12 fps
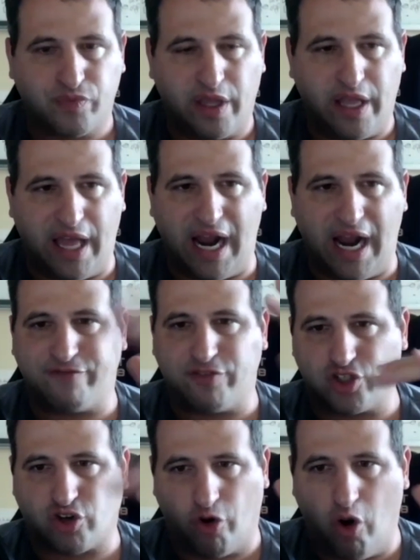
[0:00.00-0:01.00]
and I have to
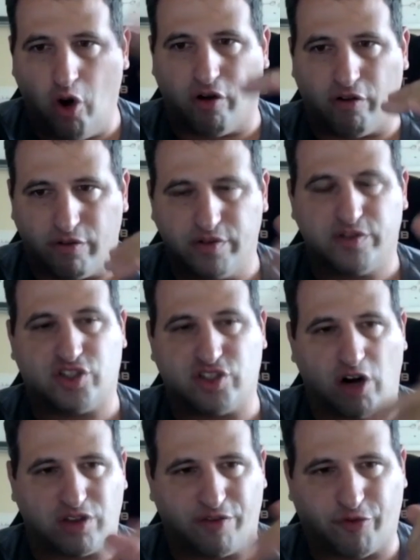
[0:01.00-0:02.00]
scroll,
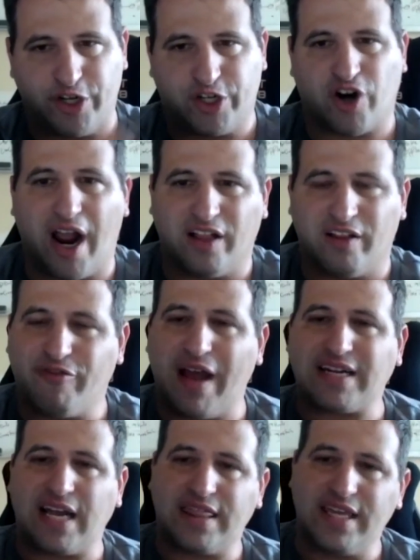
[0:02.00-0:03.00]
start the free trial. In fact,
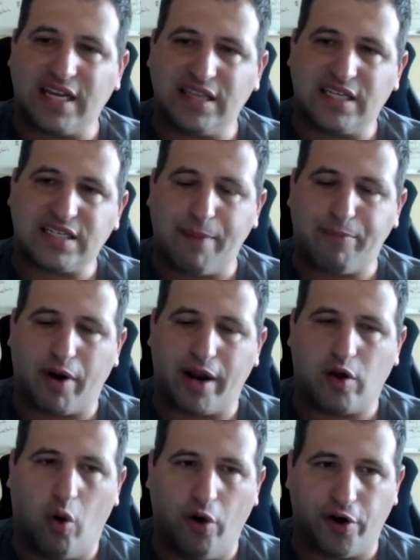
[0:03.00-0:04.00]
I think in the top right
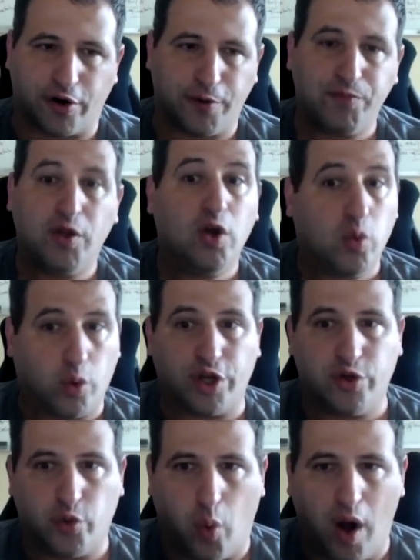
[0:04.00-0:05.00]
corner where
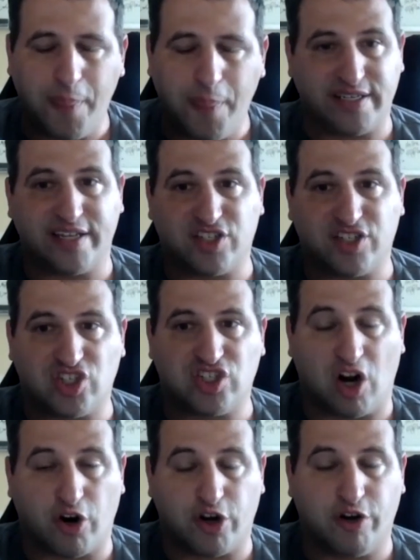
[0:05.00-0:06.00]
you'd want the button that
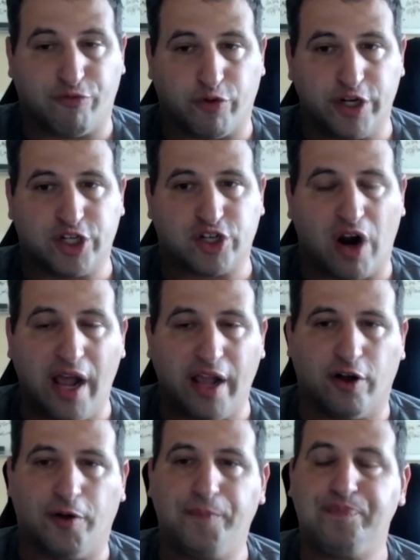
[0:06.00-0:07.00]
says start your free
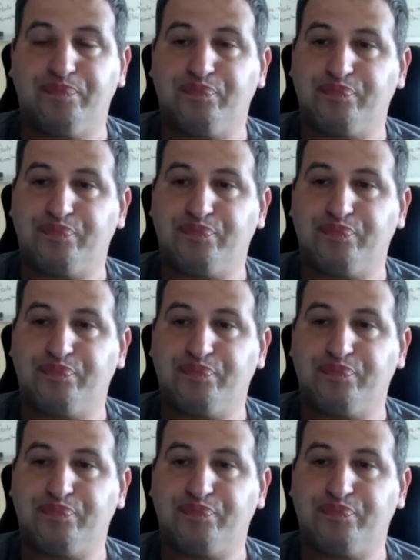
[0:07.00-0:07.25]
trial,